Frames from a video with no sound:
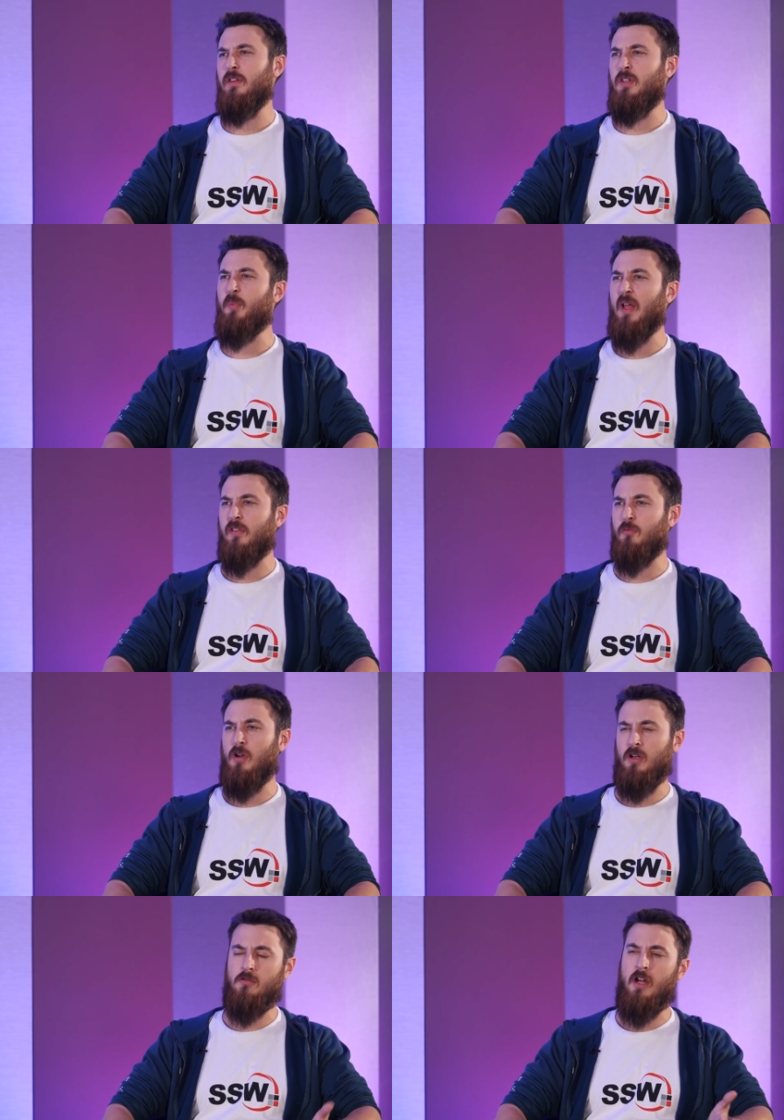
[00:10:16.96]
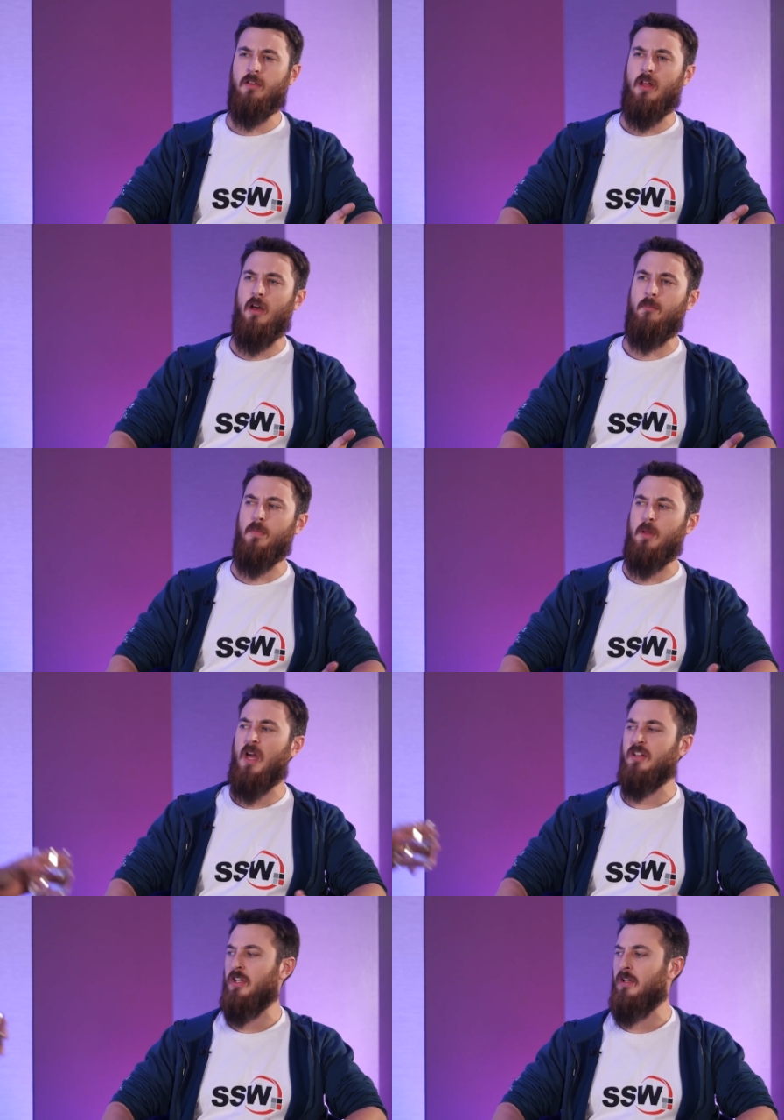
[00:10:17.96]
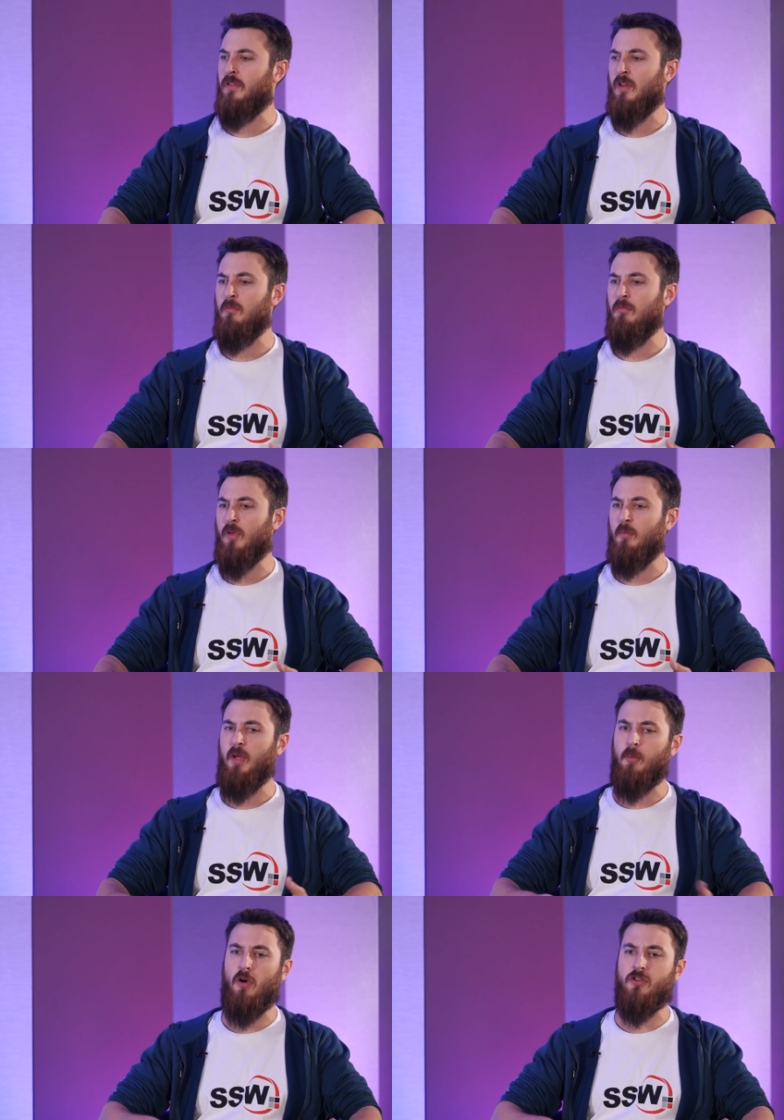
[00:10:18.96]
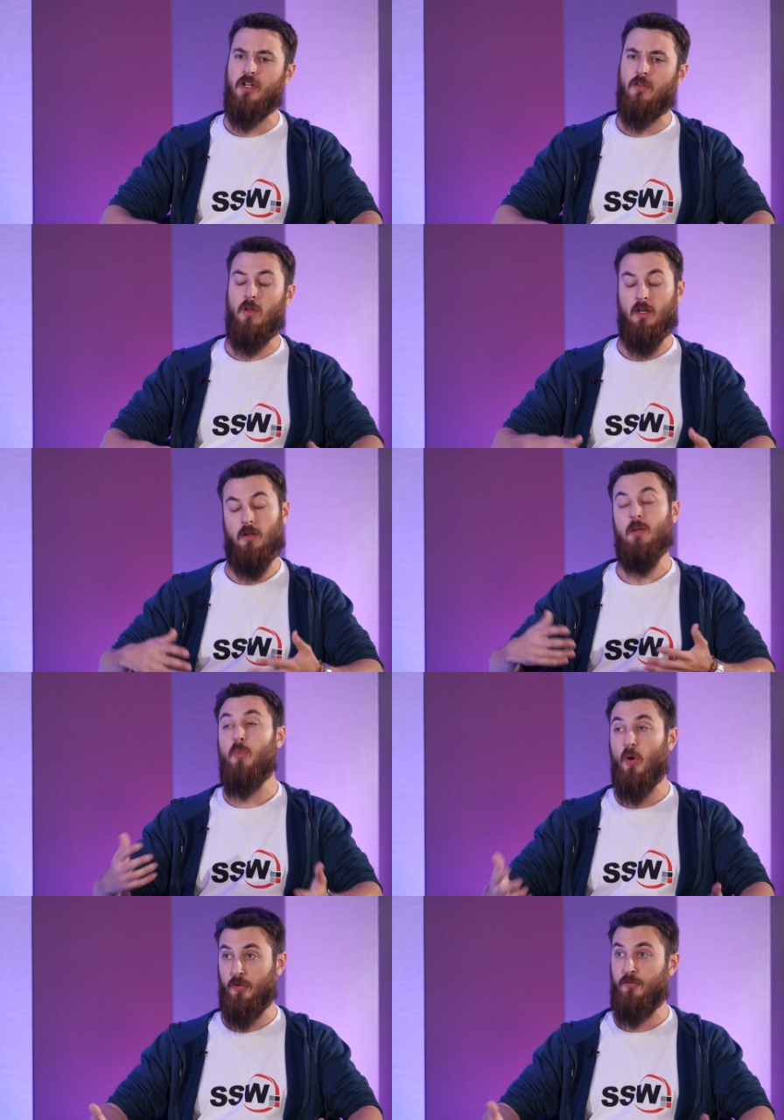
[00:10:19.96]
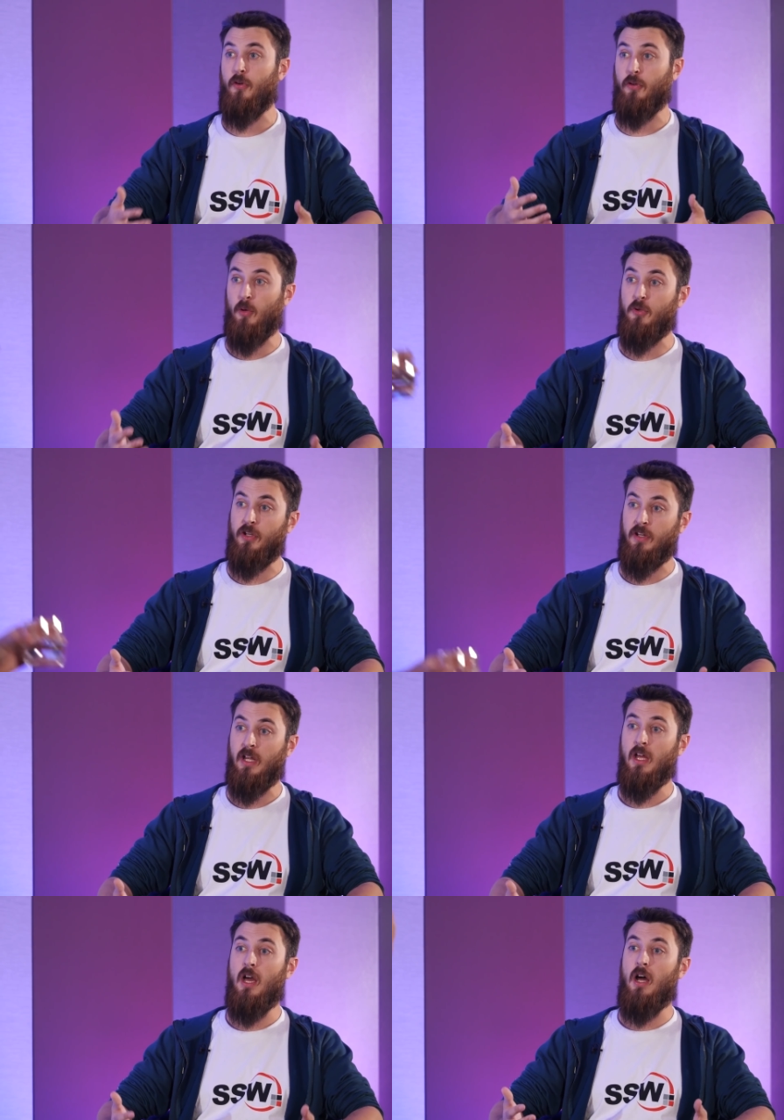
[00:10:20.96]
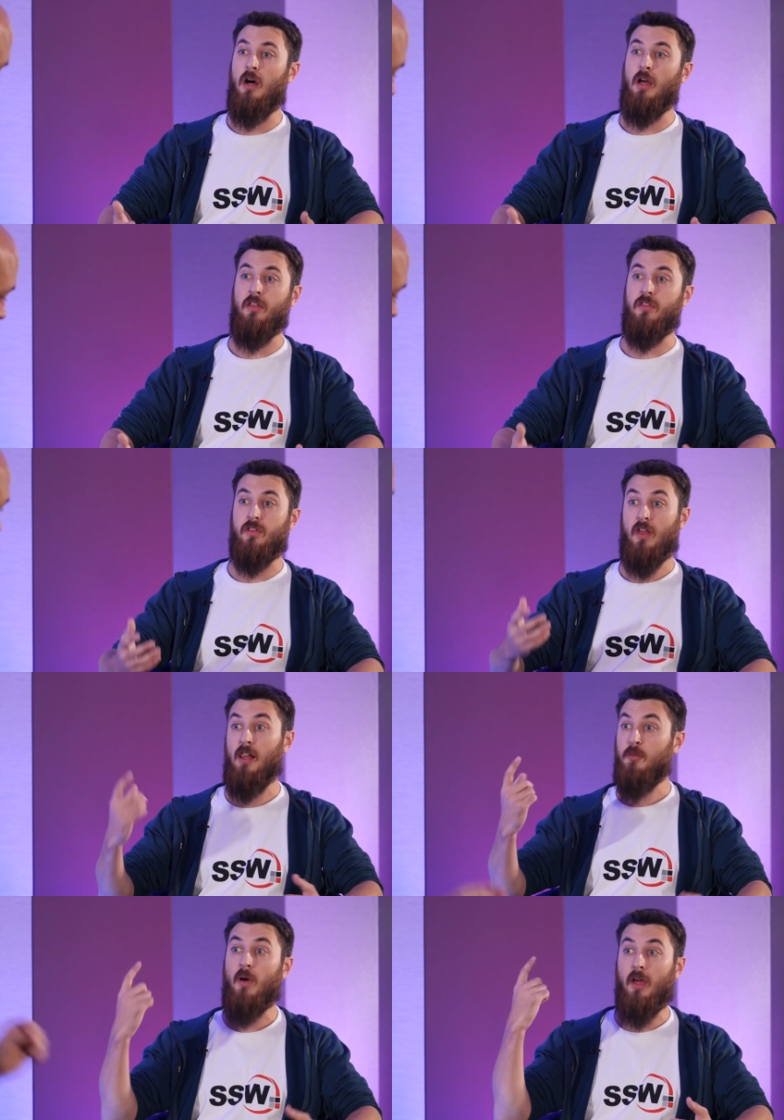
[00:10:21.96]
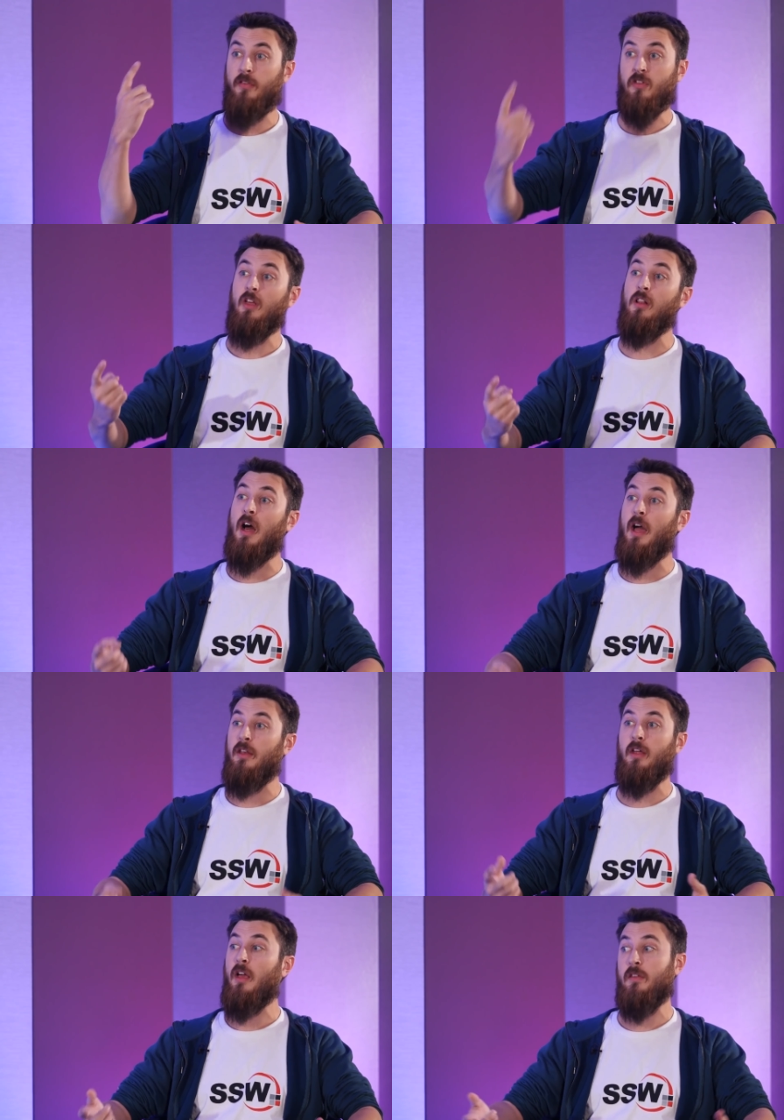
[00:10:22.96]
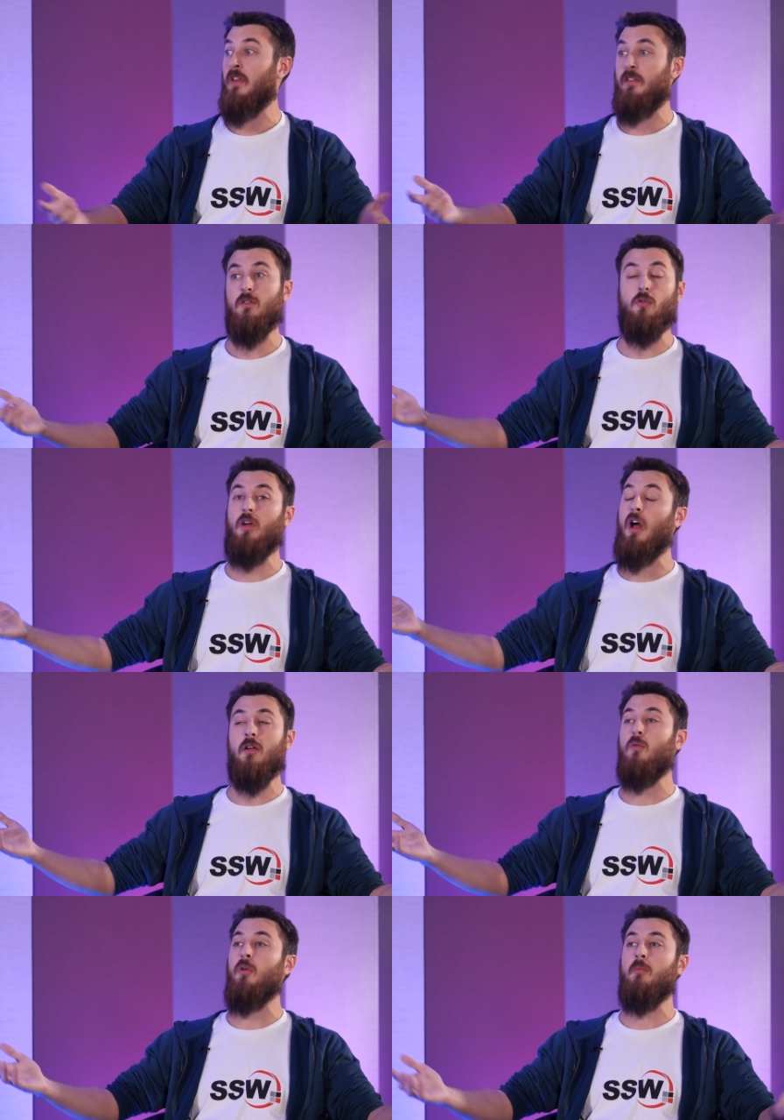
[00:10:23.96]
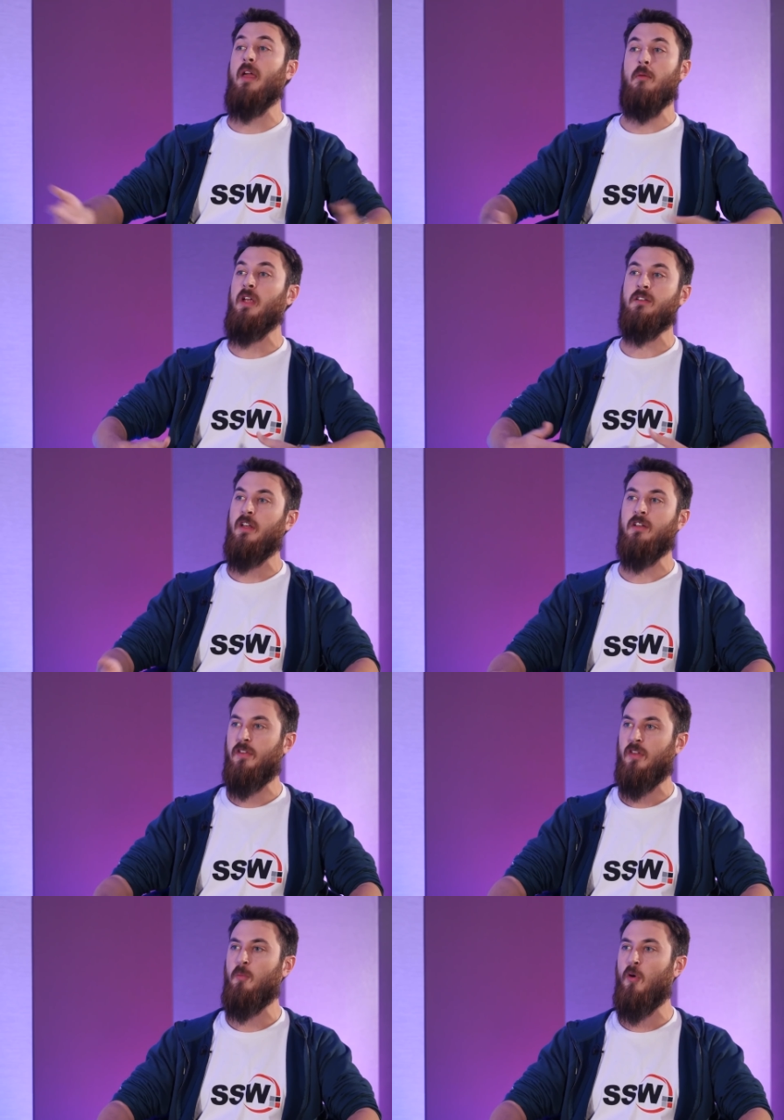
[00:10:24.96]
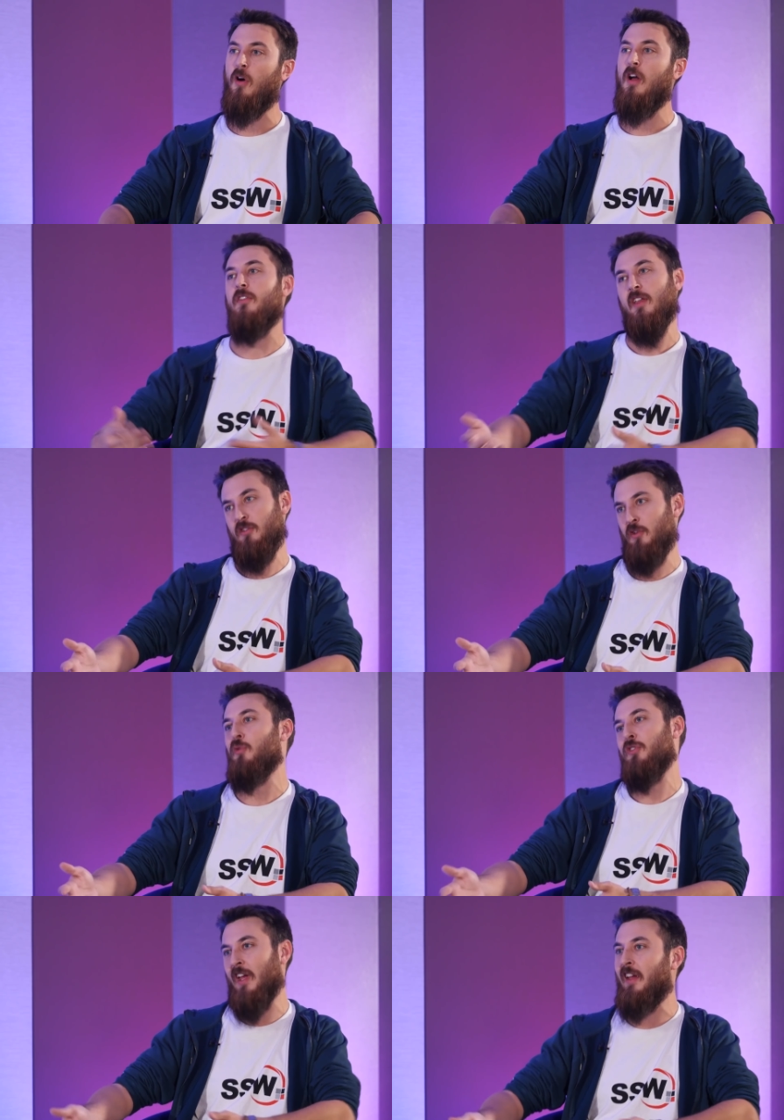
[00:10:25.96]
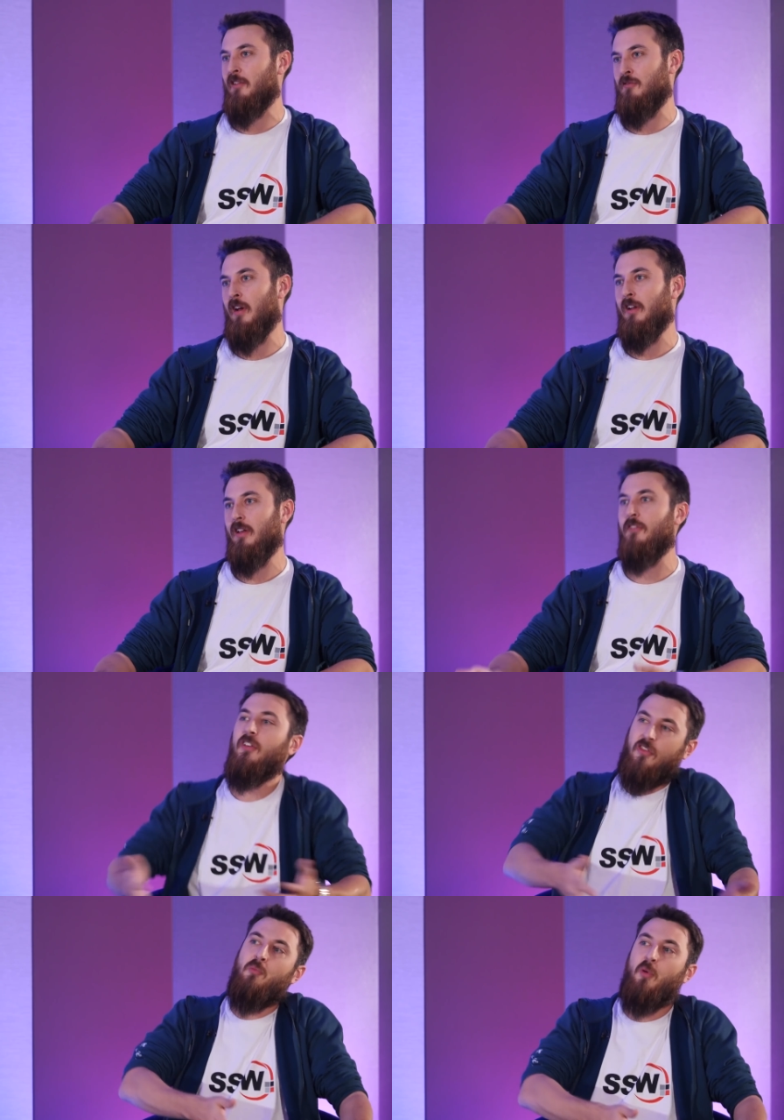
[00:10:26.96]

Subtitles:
it depends, right? Imagine some big projects, important for the community, is held by a single guy, and the guy says, "Look, I don't want to maintain this anymore." Then you would take it, right? If it's important.